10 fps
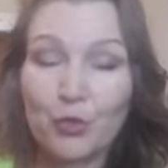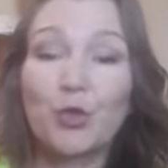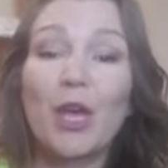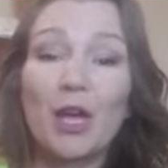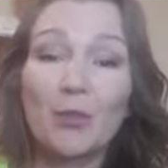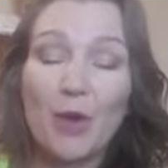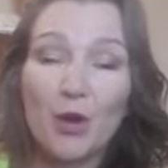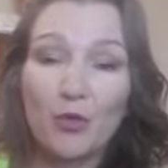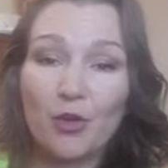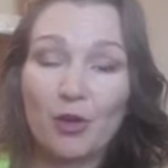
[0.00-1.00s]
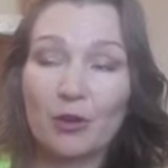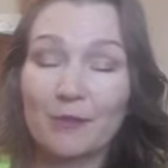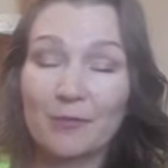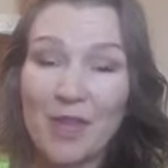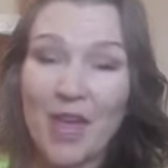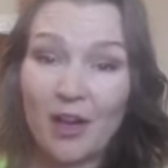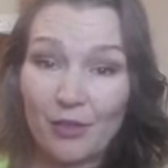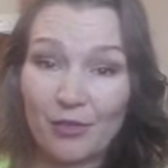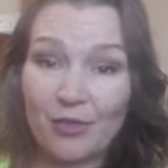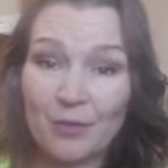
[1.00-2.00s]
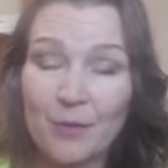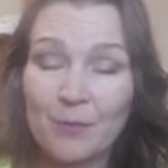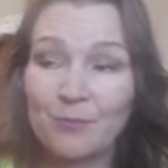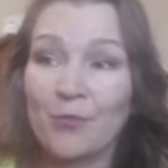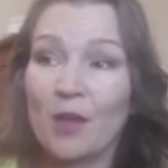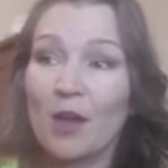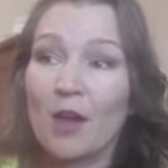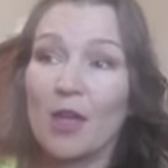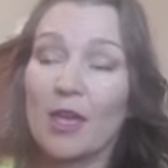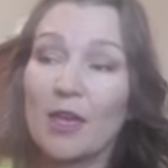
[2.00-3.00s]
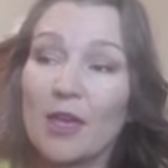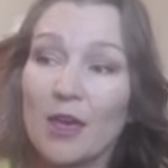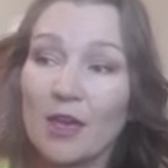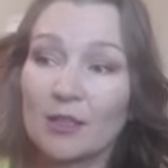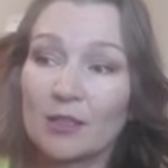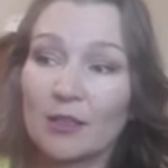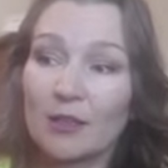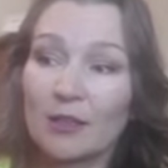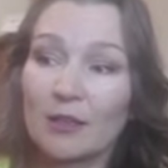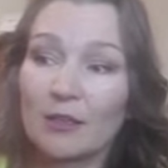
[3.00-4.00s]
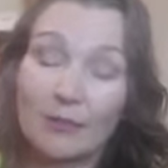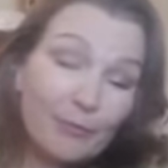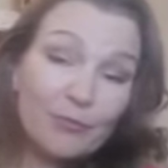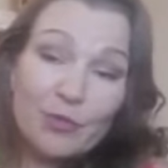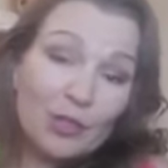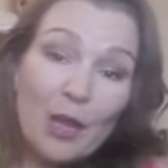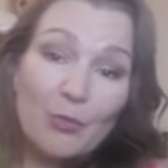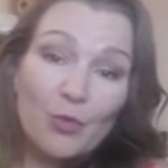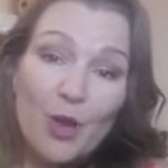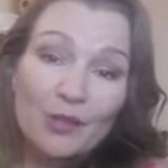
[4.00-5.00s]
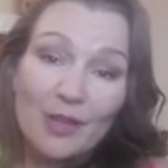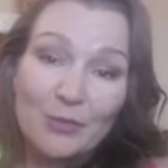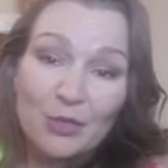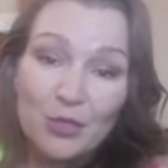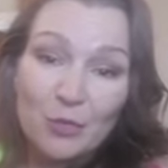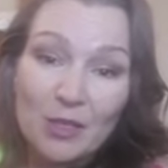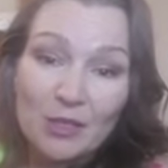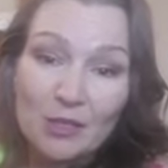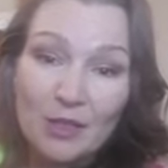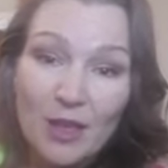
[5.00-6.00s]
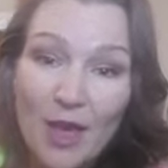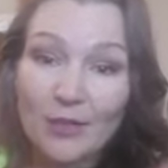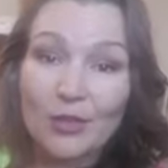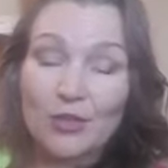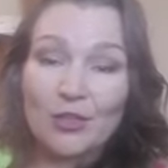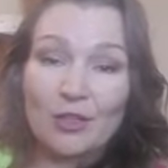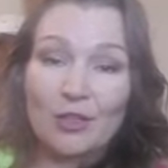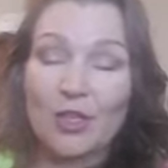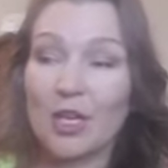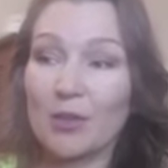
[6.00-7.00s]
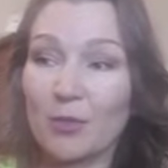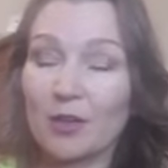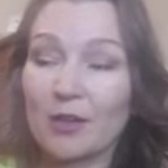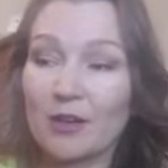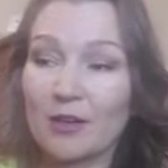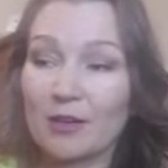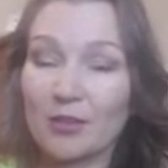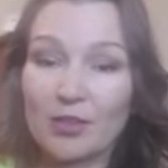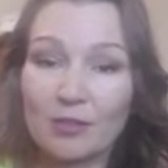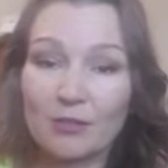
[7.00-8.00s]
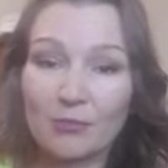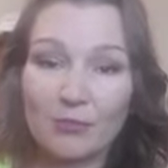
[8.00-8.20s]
to help our health. And the number one comes to me is the energy. Okay, we are just